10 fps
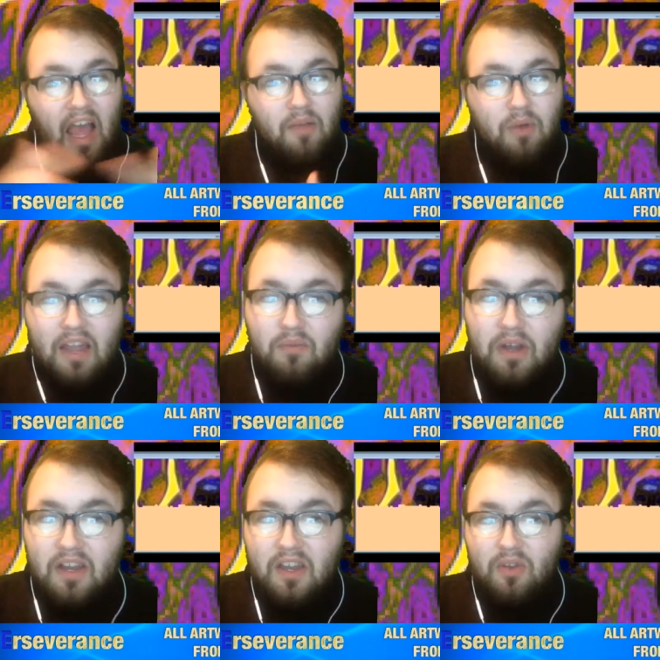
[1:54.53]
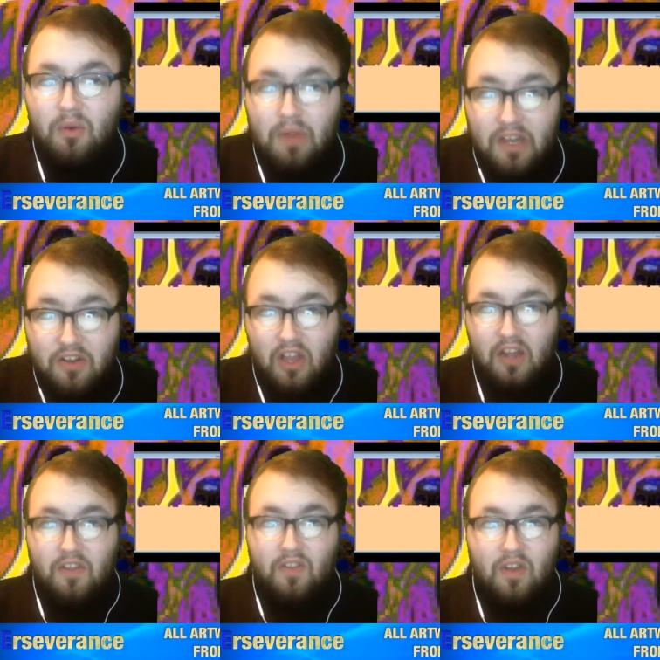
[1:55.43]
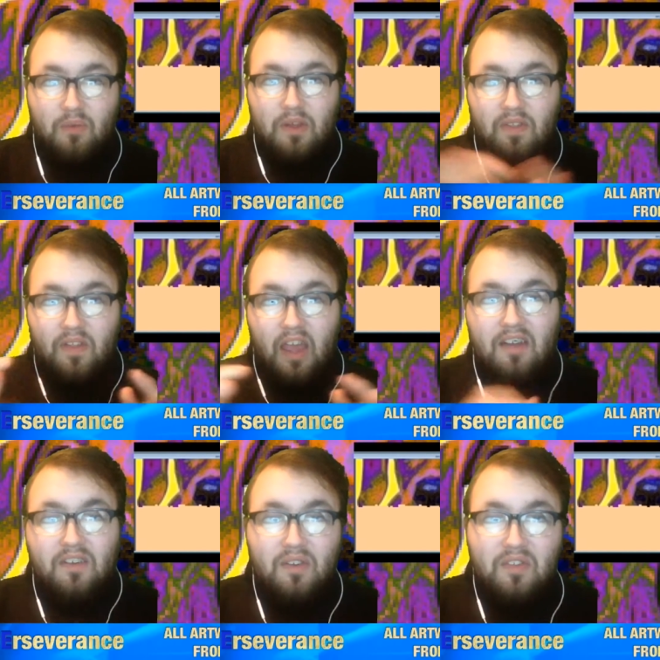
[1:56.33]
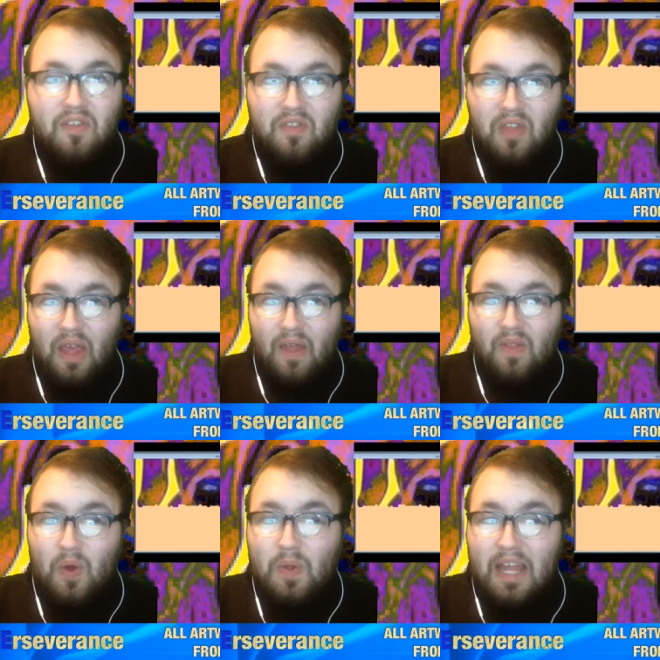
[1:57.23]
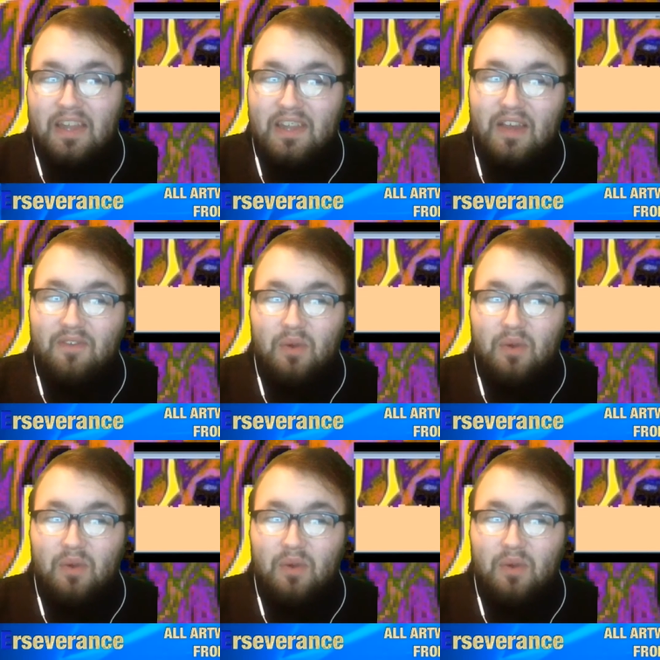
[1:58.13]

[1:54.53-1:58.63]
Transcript: I kind of wanted to do a wiener dog to start with. I don't know. It's just the whole idea of a